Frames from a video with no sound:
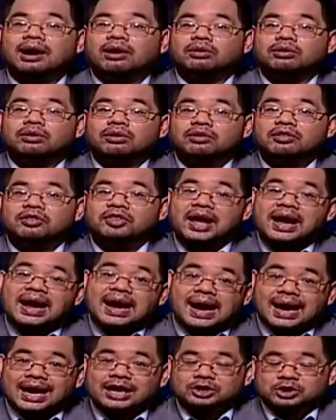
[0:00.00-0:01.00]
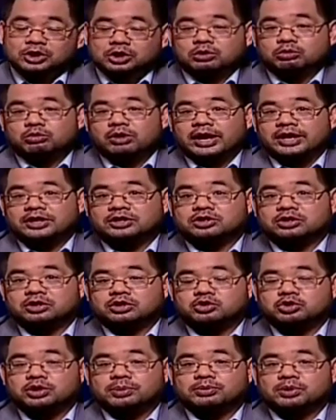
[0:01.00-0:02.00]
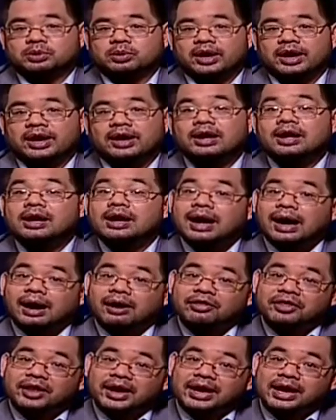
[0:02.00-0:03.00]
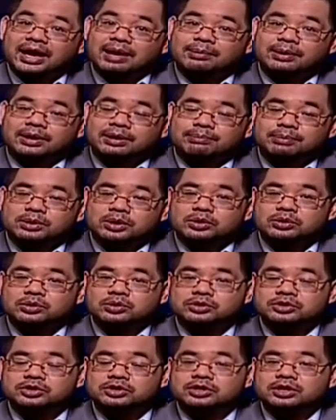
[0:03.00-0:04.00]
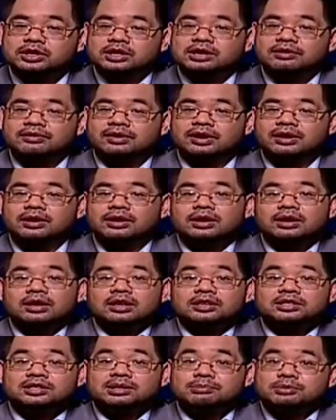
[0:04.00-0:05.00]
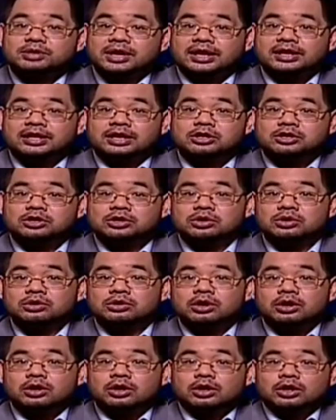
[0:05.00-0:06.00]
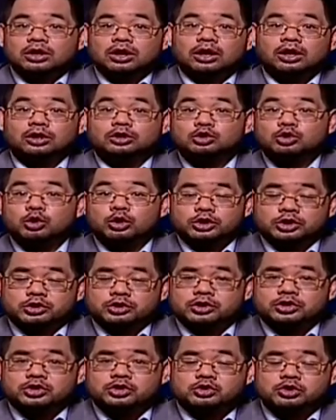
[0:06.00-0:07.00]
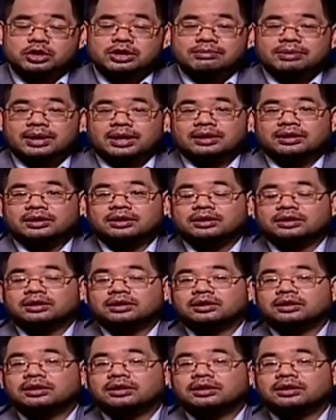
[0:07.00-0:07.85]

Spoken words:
how they had their rights stripped away, how they had been abused, even subjected to torturous treatment.